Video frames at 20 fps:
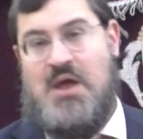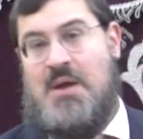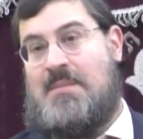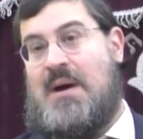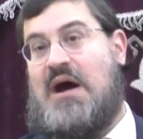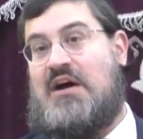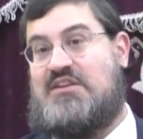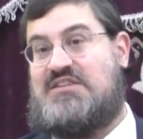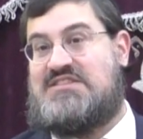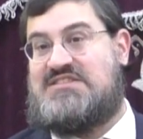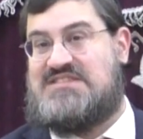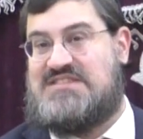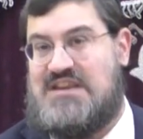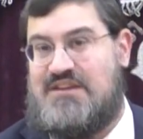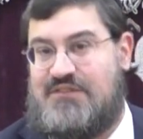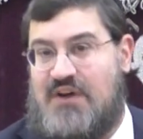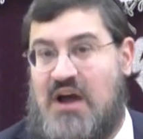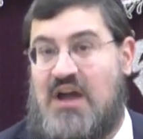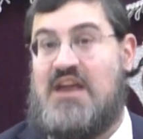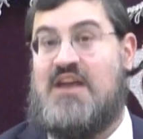but al
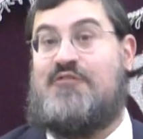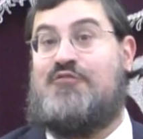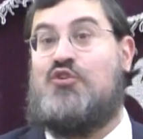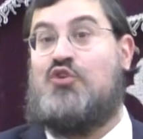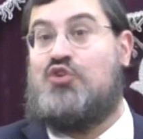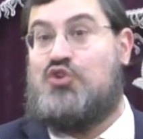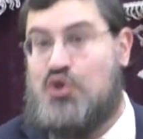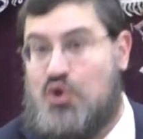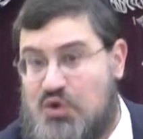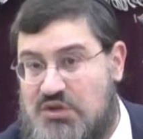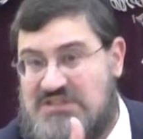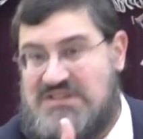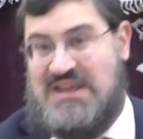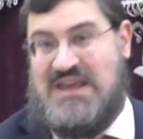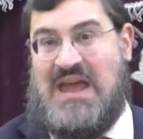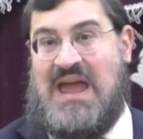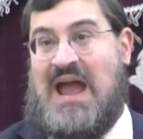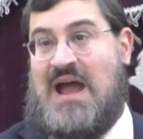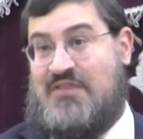ksiva, if you're using it,